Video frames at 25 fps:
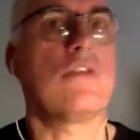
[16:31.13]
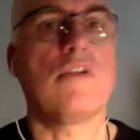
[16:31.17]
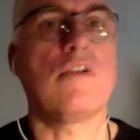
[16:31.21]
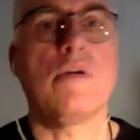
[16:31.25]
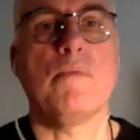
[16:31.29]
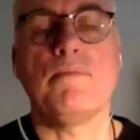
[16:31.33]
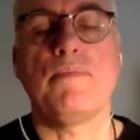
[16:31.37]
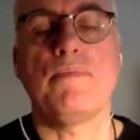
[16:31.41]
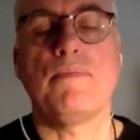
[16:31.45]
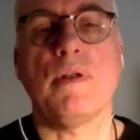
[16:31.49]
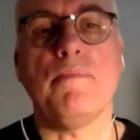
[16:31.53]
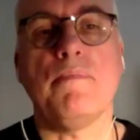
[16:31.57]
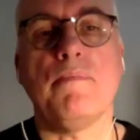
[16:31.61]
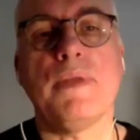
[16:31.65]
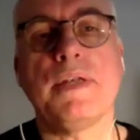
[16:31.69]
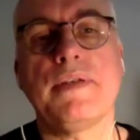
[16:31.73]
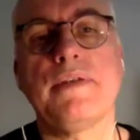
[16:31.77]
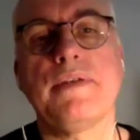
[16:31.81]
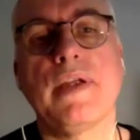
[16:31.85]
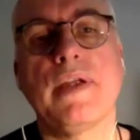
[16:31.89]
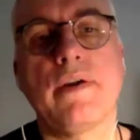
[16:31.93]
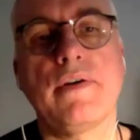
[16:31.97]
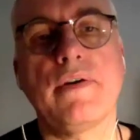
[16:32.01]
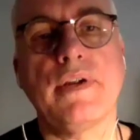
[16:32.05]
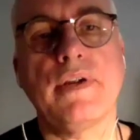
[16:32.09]

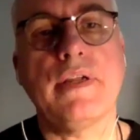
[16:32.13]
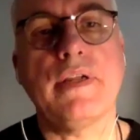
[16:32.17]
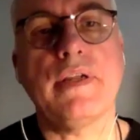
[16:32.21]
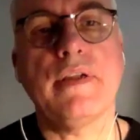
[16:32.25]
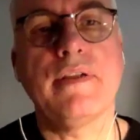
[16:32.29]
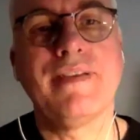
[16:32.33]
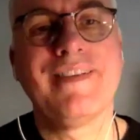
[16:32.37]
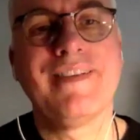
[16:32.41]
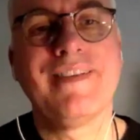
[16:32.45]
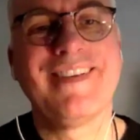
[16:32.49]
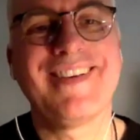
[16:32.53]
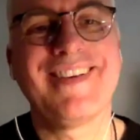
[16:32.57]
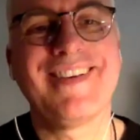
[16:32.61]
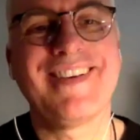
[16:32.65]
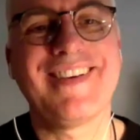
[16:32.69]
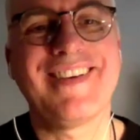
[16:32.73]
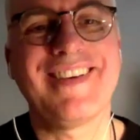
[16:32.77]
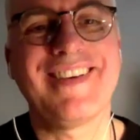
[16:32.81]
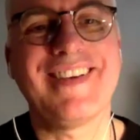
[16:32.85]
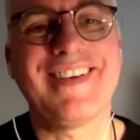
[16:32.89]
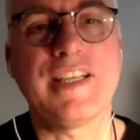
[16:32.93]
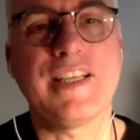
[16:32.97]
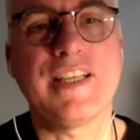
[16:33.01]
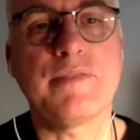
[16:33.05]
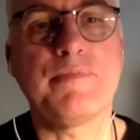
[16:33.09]
complementary
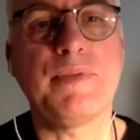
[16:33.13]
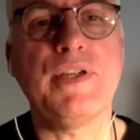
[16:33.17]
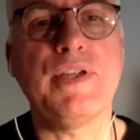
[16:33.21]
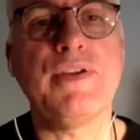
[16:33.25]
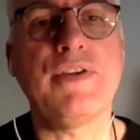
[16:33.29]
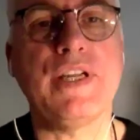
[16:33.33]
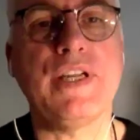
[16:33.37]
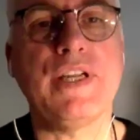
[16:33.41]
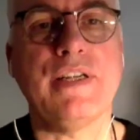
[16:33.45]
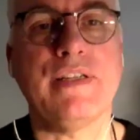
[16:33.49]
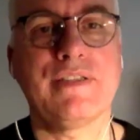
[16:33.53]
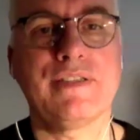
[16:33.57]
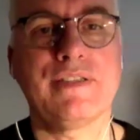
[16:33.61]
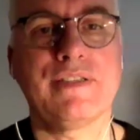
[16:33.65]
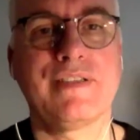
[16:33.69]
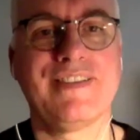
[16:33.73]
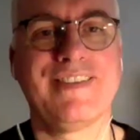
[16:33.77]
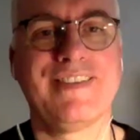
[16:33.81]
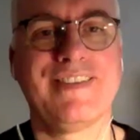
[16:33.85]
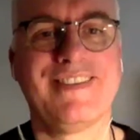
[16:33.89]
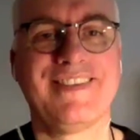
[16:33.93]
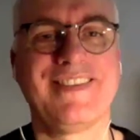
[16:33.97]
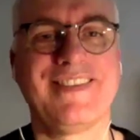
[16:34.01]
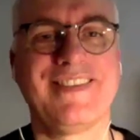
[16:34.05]
experience.